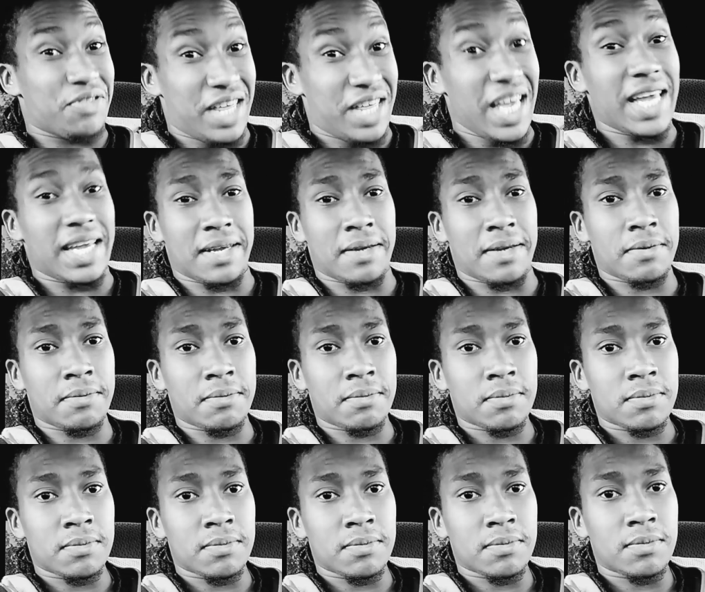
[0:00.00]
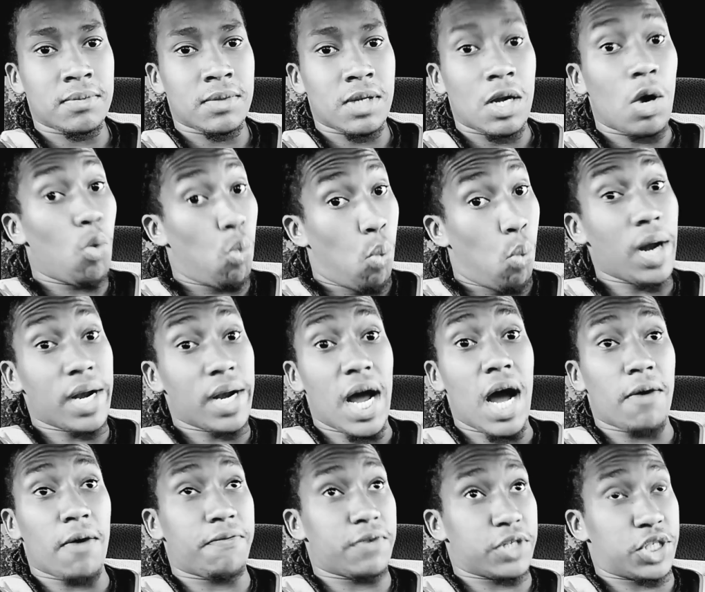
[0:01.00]
the. One
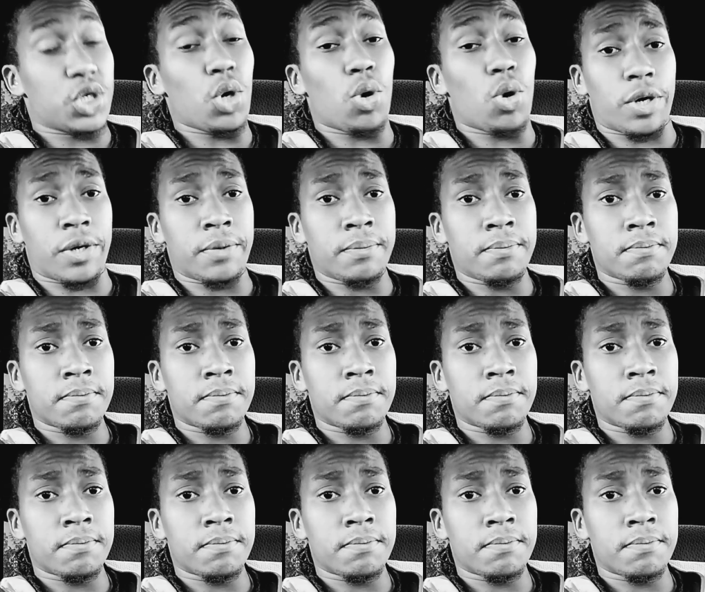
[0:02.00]
of, for sure.